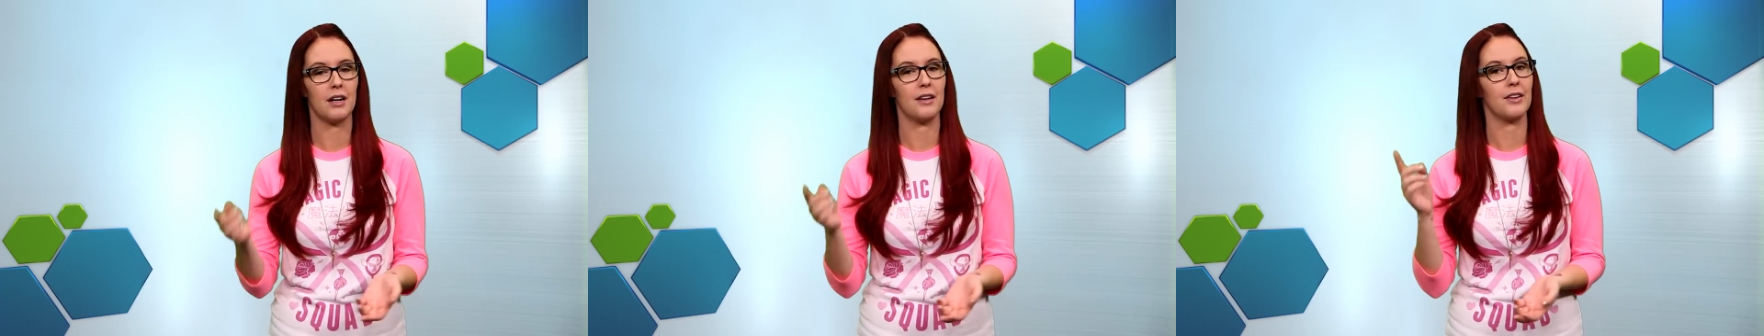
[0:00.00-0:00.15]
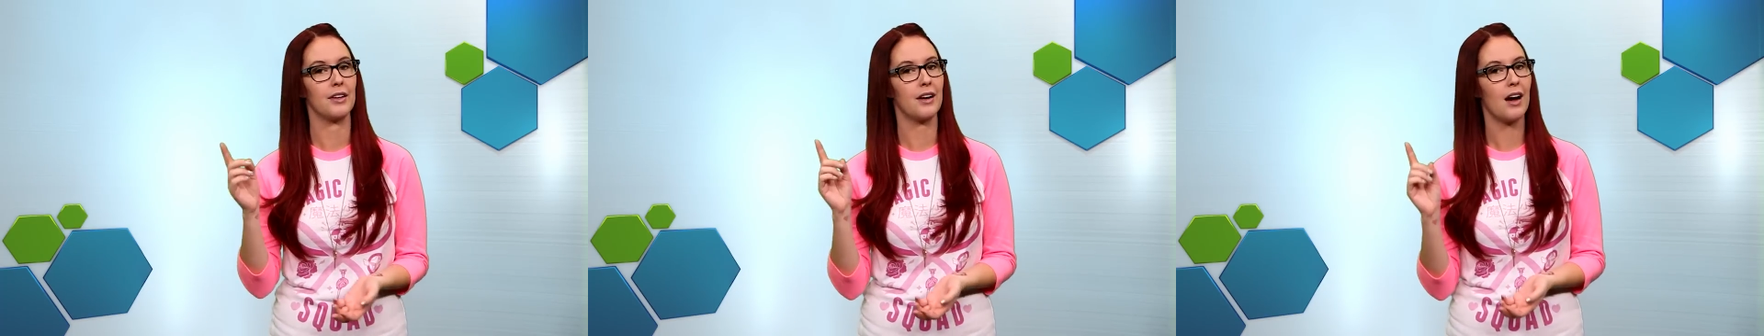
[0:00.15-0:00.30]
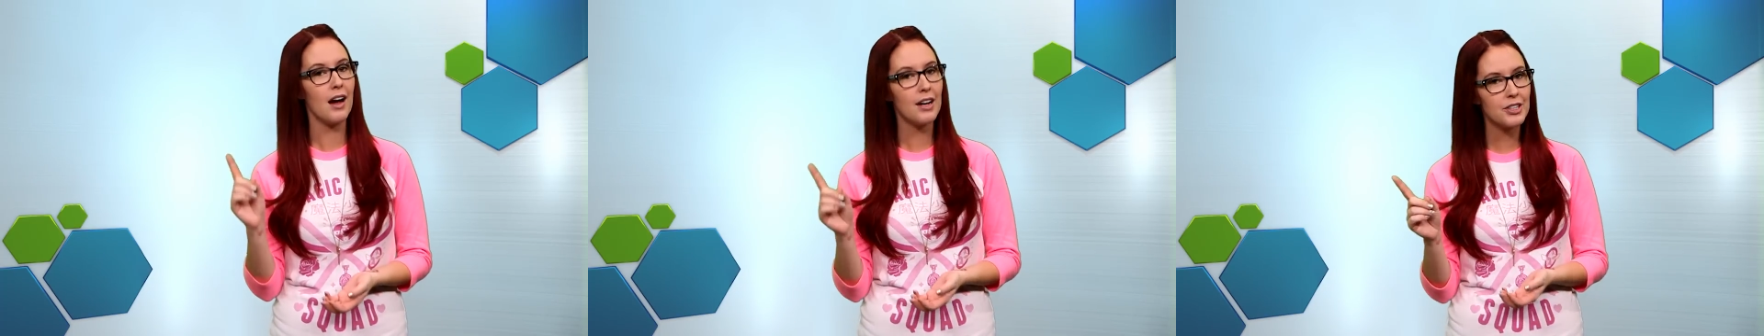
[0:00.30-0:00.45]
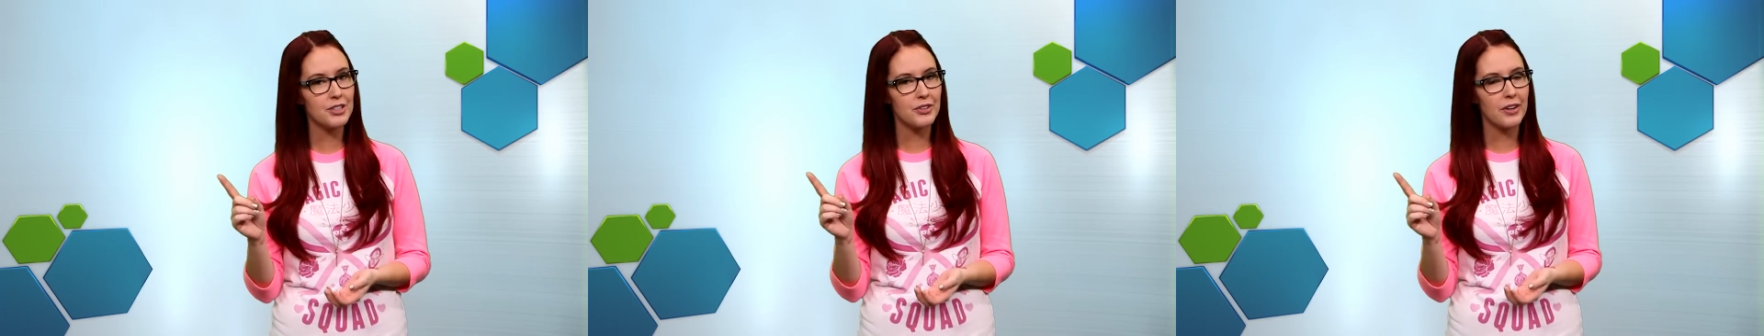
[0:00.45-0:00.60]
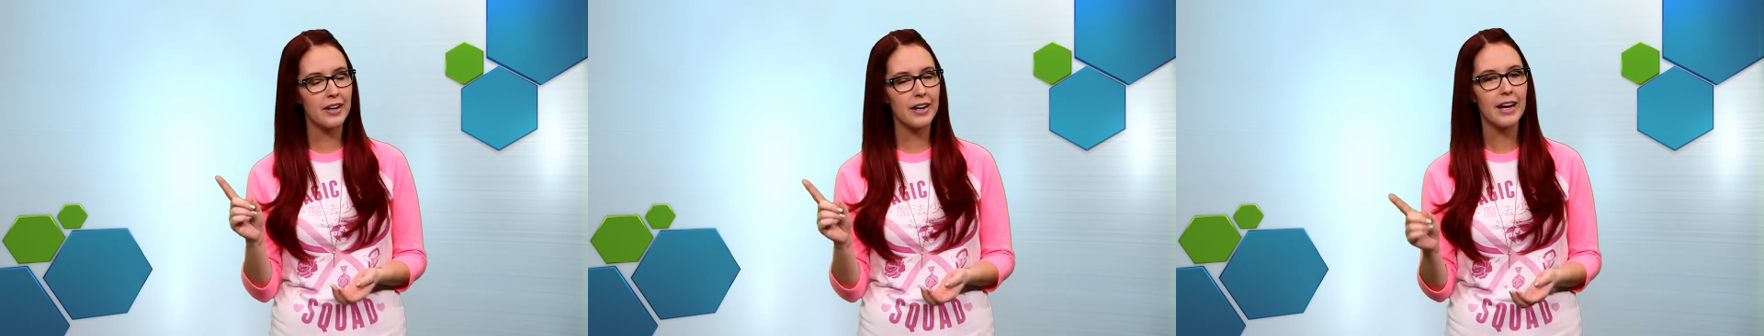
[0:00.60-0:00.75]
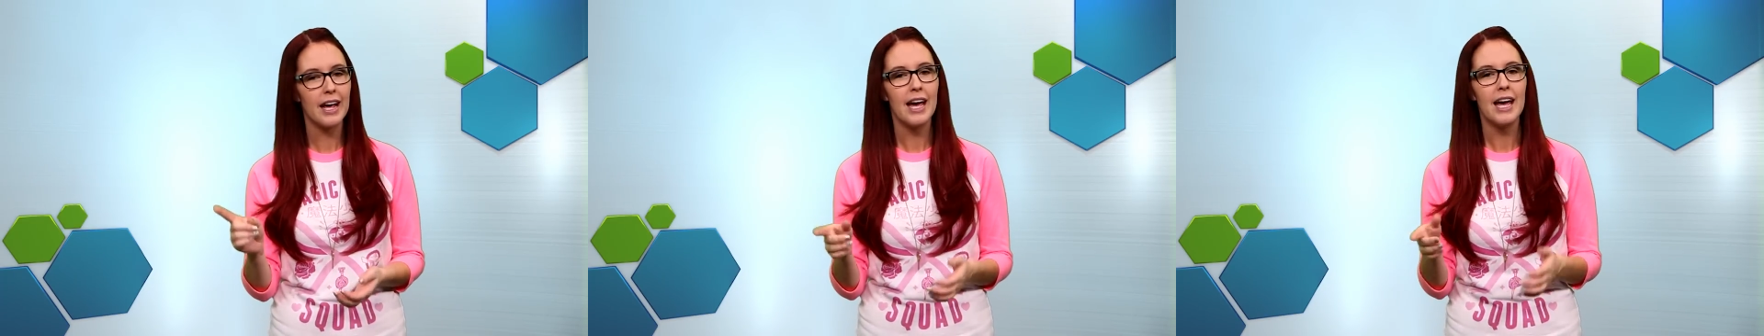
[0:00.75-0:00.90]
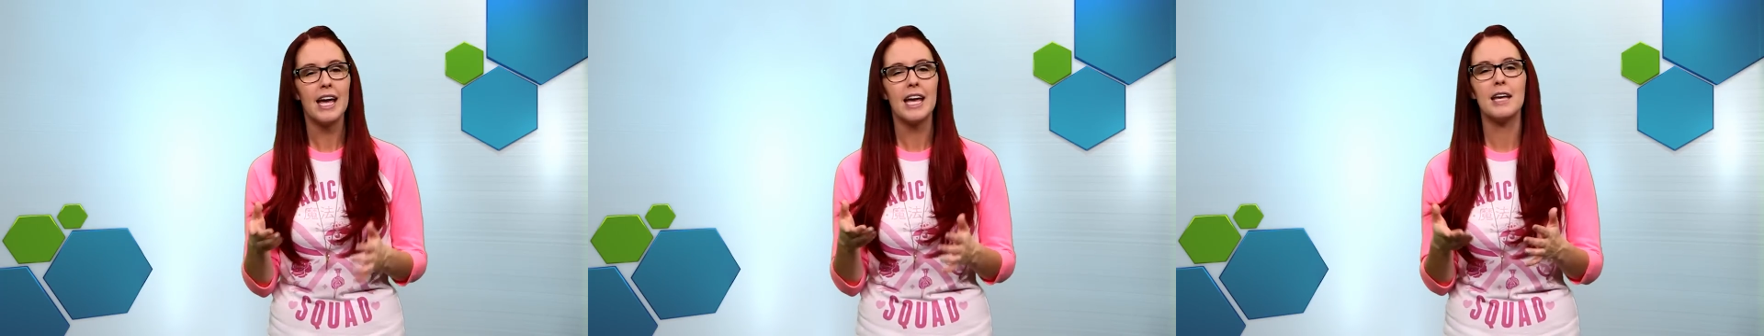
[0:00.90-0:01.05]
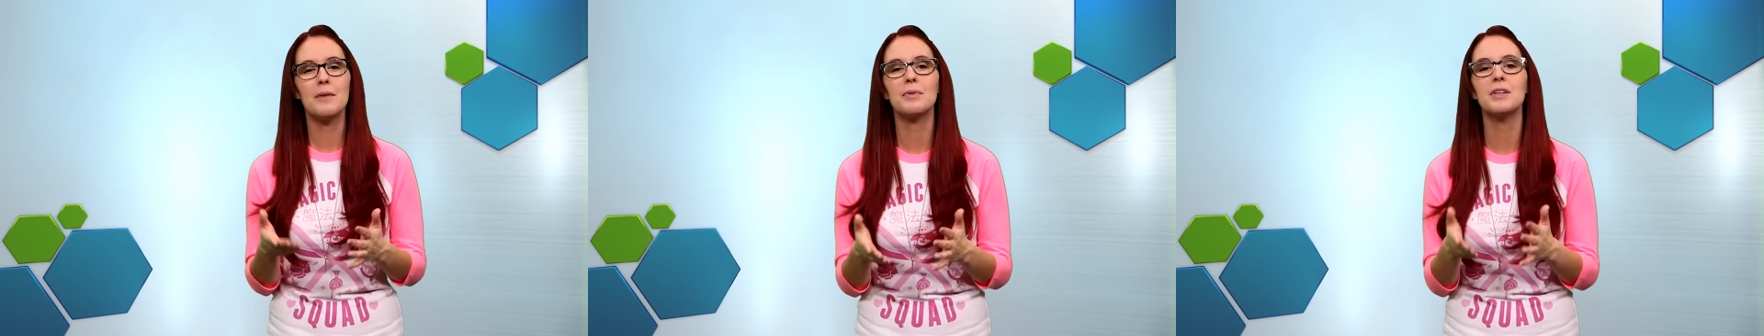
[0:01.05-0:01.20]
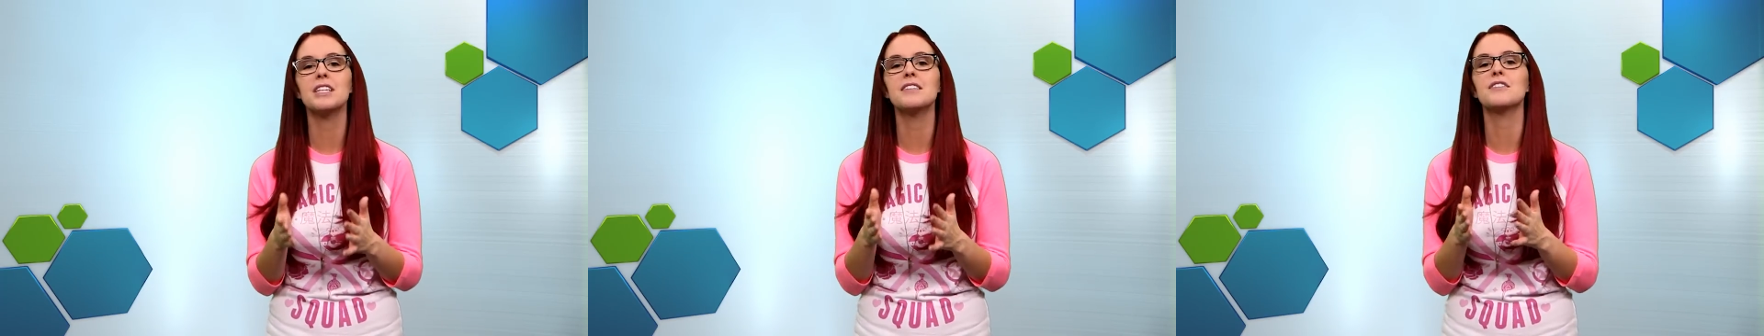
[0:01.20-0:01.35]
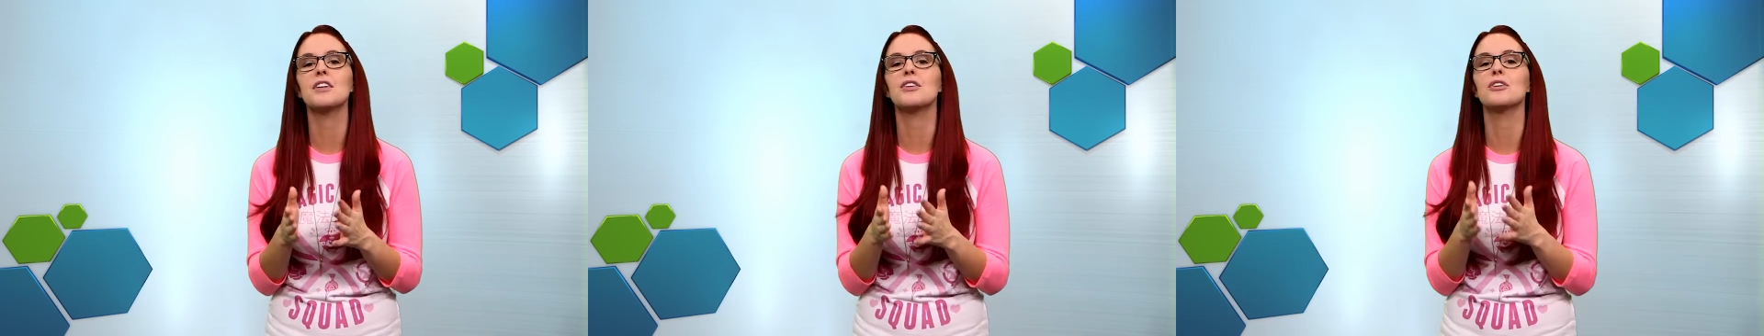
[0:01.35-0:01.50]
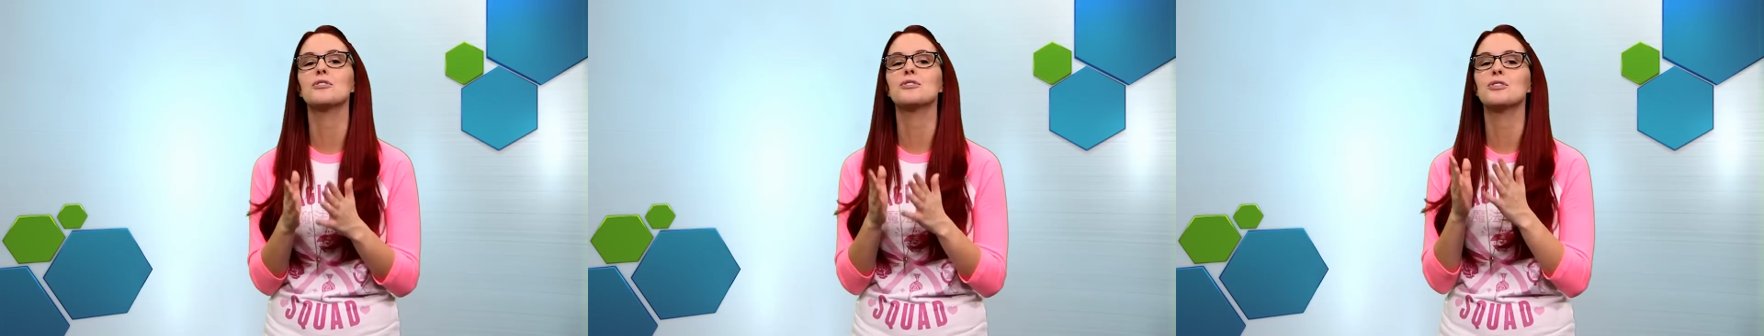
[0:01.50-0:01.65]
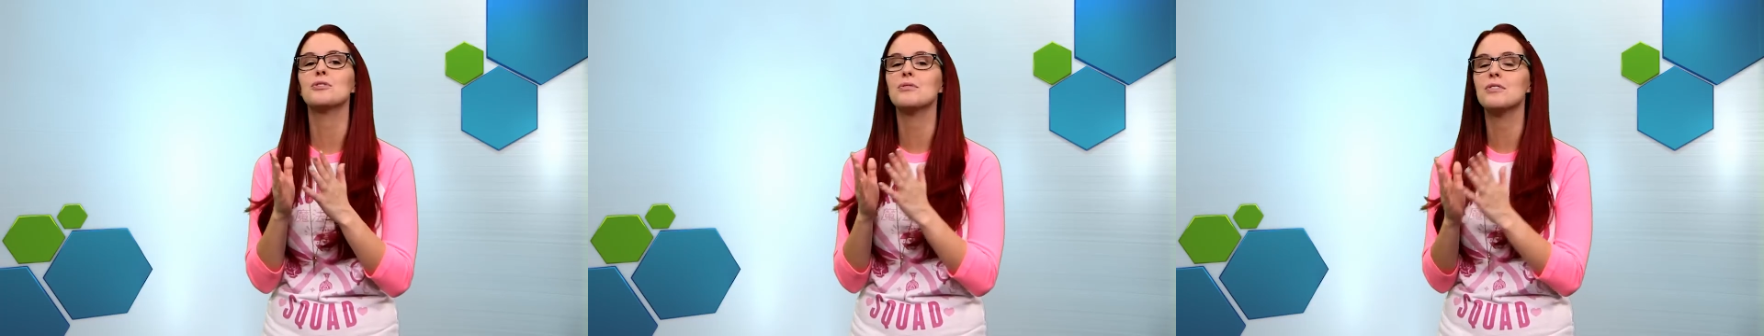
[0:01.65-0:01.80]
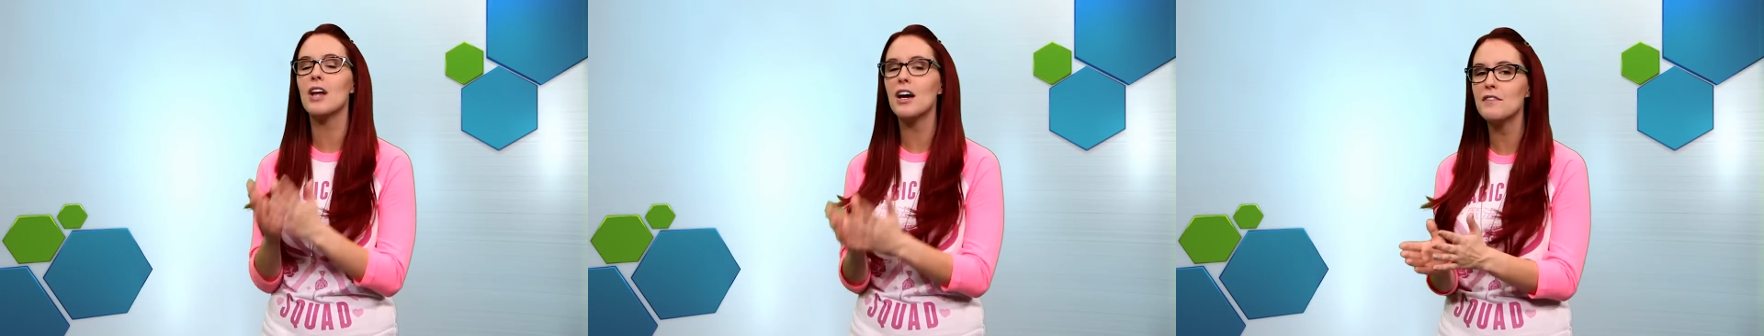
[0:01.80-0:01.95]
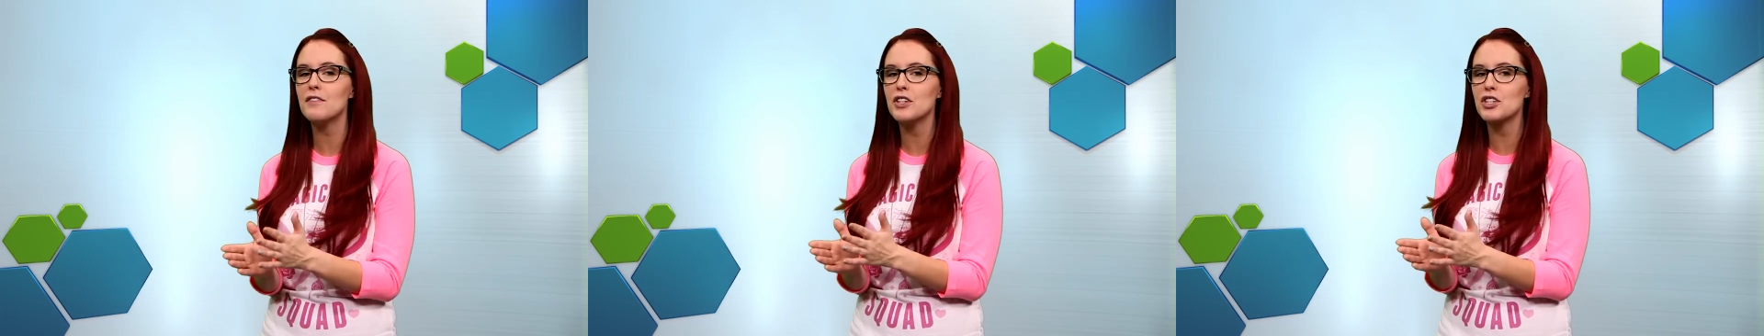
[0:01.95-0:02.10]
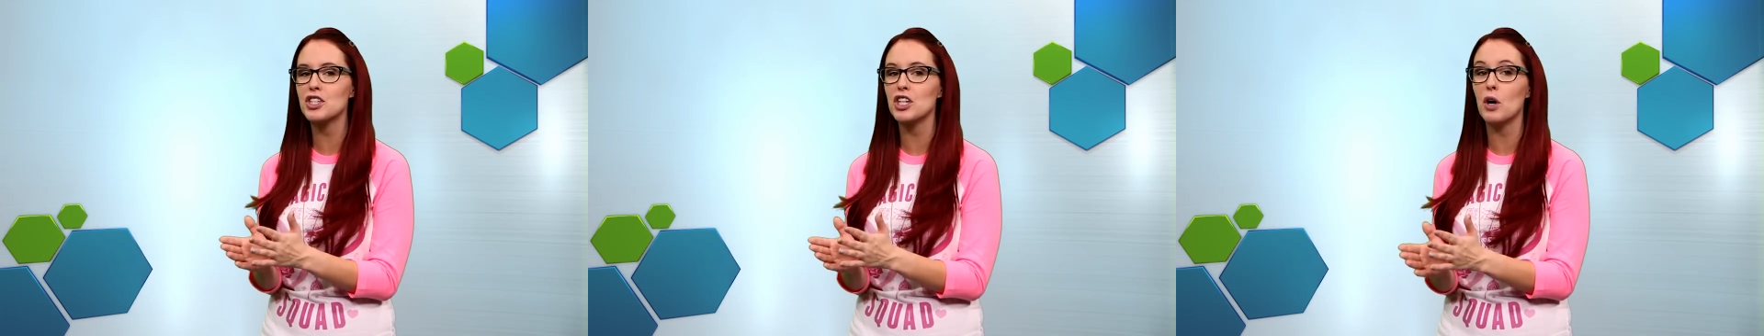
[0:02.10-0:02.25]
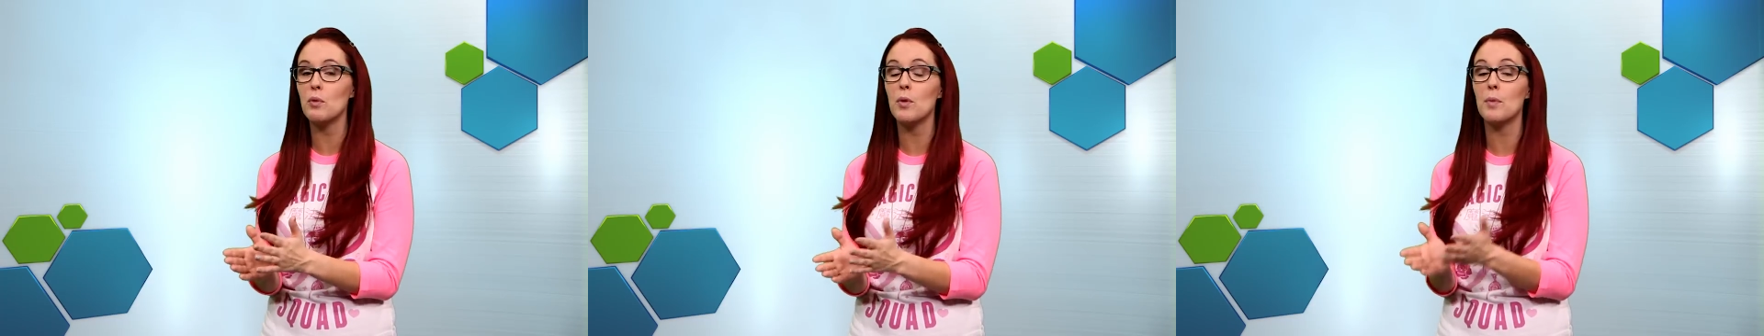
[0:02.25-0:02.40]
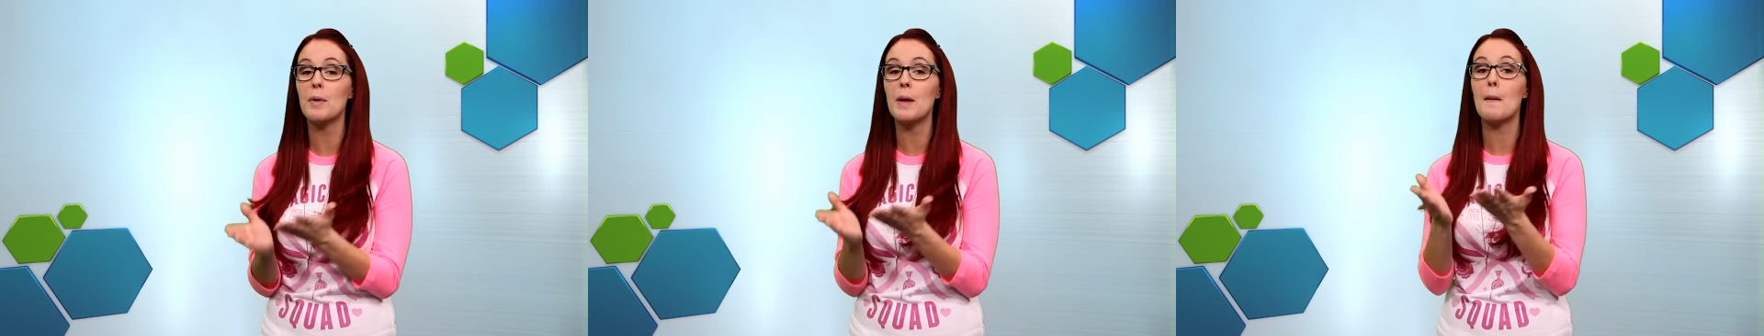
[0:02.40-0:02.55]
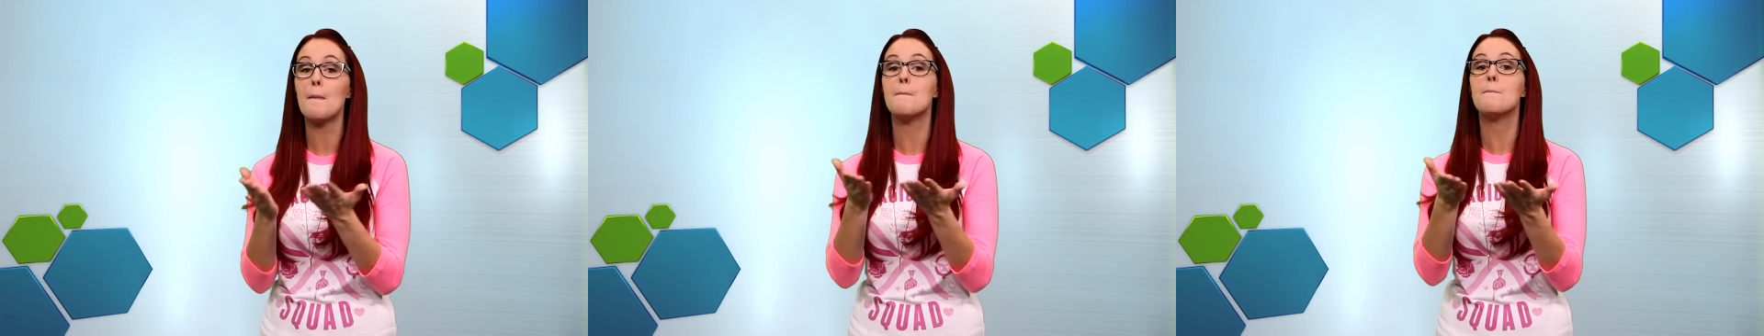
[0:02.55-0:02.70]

On the contrary, he believes that those who love the show will be